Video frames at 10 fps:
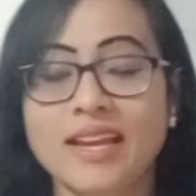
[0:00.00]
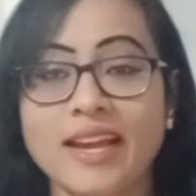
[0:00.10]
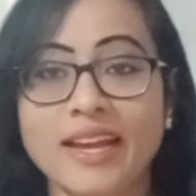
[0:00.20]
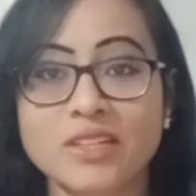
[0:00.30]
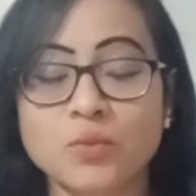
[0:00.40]

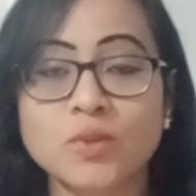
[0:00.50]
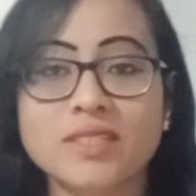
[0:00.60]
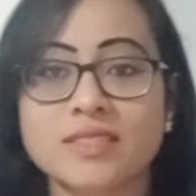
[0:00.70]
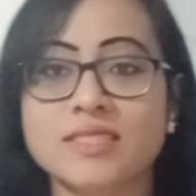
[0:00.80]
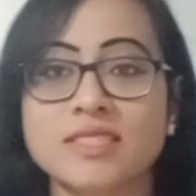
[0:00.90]
And what
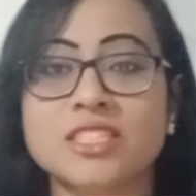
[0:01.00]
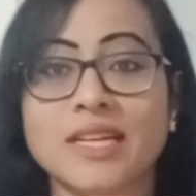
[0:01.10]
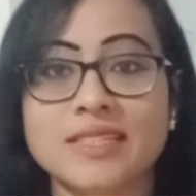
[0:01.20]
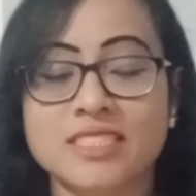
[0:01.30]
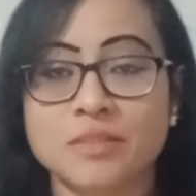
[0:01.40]
it is a
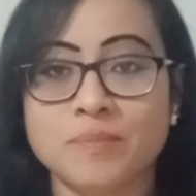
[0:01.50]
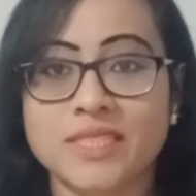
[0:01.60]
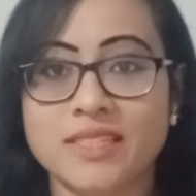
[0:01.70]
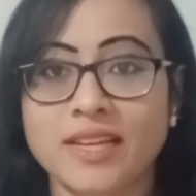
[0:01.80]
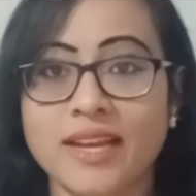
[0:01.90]

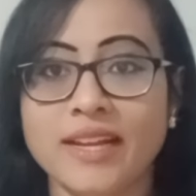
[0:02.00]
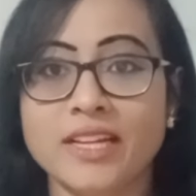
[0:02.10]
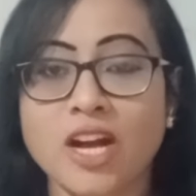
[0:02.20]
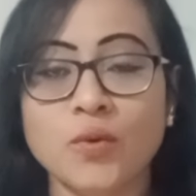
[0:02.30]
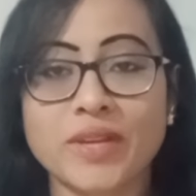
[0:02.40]
ChatGPT and
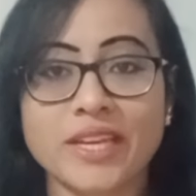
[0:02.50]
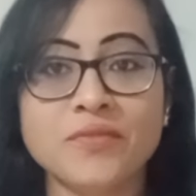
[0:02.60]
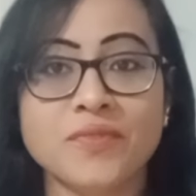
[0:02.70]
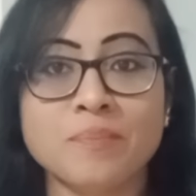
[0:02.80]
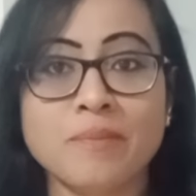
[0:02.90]
how can
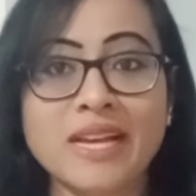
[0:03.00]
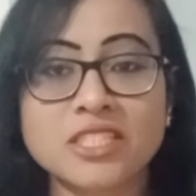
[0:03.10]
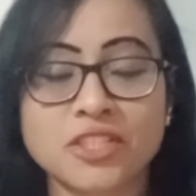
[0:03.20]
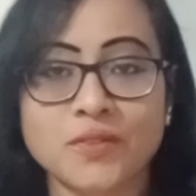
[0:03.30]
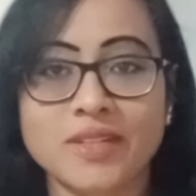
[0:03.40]
we best
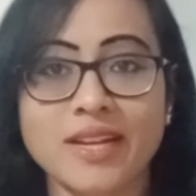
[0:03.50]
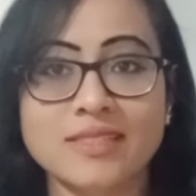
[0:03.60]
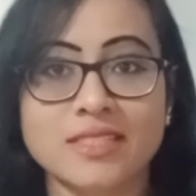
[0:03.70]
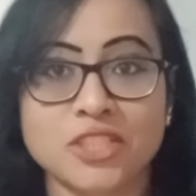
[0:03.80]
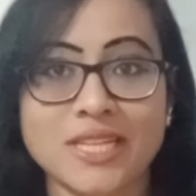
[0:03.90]
utilize
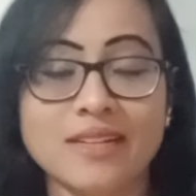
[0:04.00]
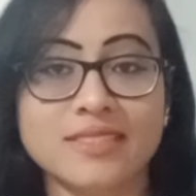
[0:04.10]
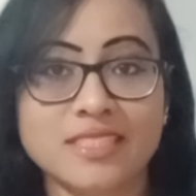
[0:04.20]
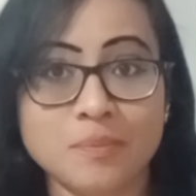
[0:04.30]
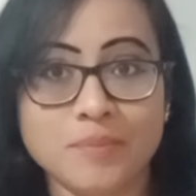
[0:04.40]
the
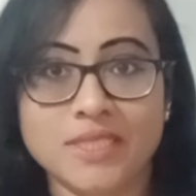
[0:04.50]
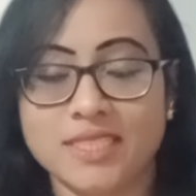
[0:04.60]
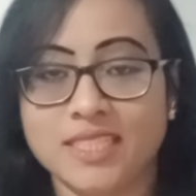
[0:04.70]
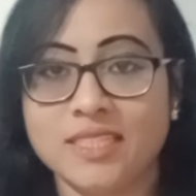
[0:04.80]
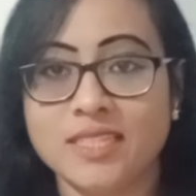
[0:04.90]
ChatGPT